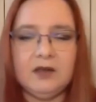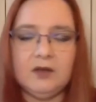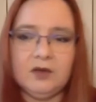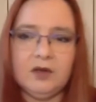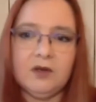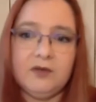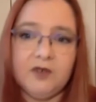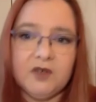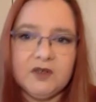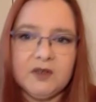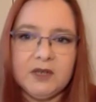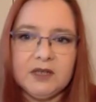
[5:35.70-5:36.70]
go for a
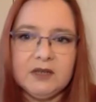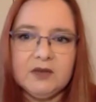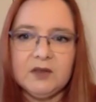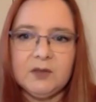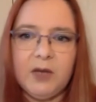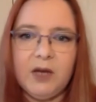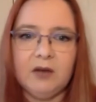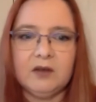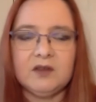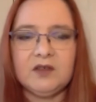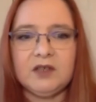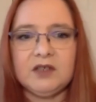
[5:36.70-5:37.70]
translucent powder,
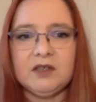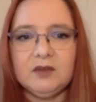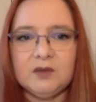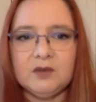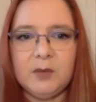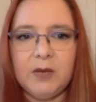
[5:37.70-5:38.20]
because translucent